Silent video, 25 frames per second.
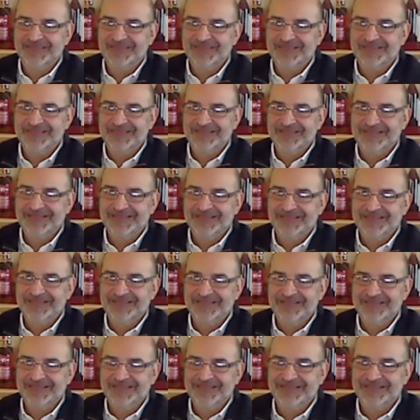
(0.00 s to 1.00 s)

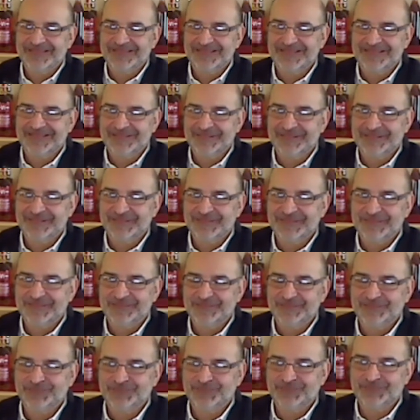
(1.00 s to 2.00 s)

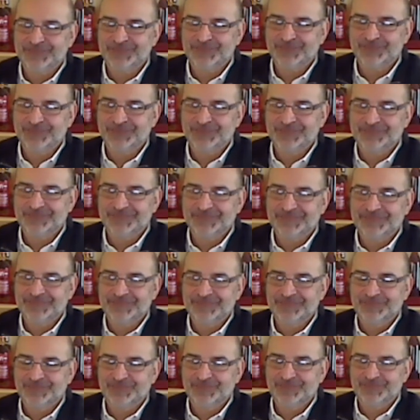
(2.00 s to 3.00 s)

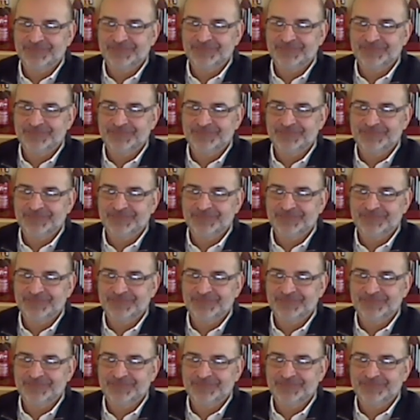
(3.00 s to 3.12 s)
The person shown says nothing.